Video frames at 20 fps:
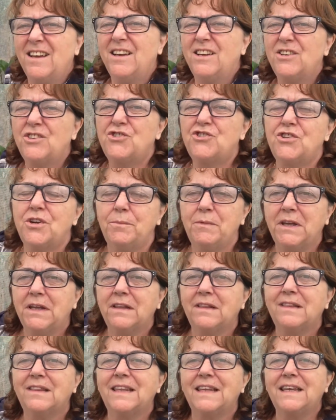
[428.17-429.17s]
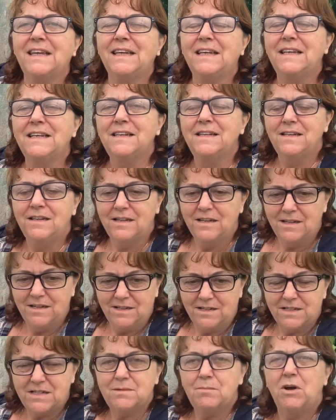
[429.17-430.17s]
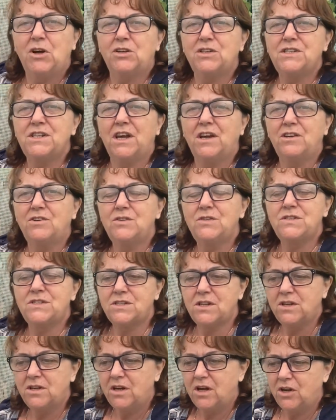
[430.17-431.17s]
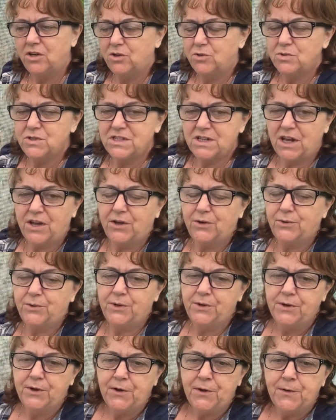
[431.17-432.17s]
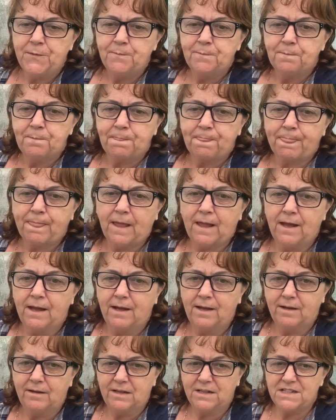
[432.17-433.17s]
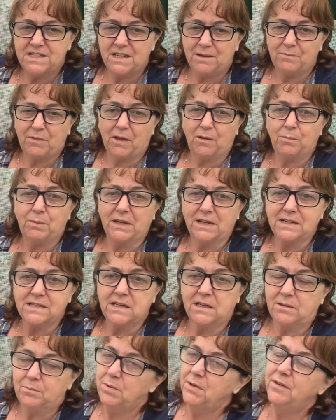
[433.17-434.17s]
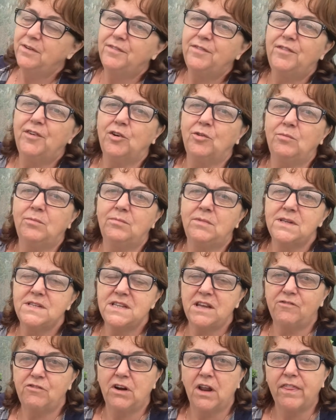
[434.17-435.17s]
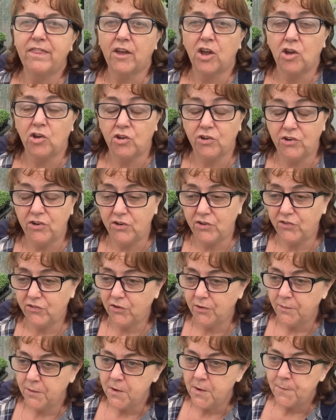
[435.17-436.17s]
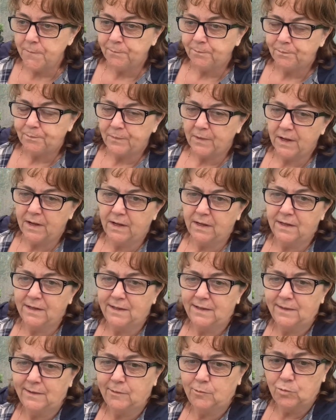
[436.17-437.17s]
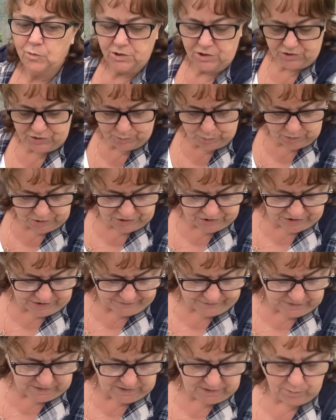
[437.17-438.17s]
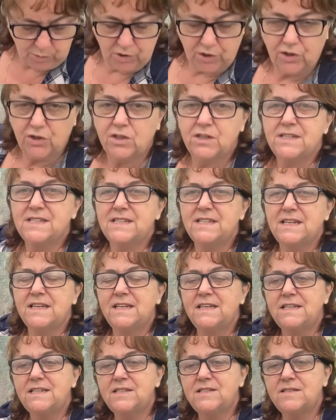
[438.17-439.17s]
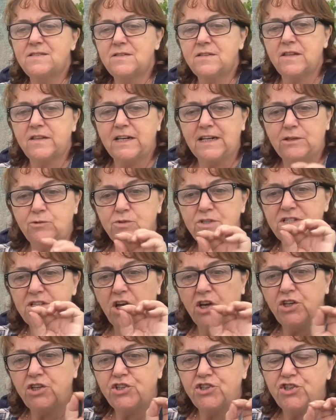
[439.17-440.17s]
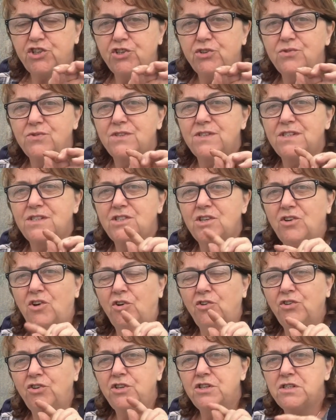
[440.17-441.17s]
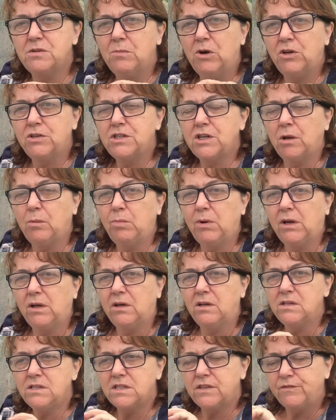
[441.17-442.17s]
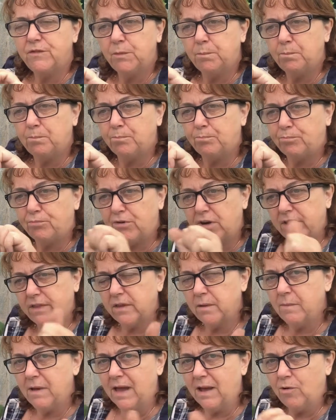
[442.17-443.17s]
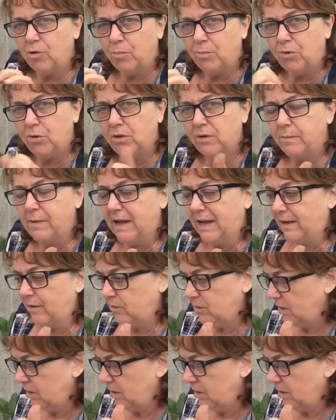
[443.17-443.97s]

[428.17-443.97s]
trimming the tomatoes, I also a tip that I picked up from several other gardeners, which definitely works, is the little side shoots on your tomato plants. If you prick them out or pull them out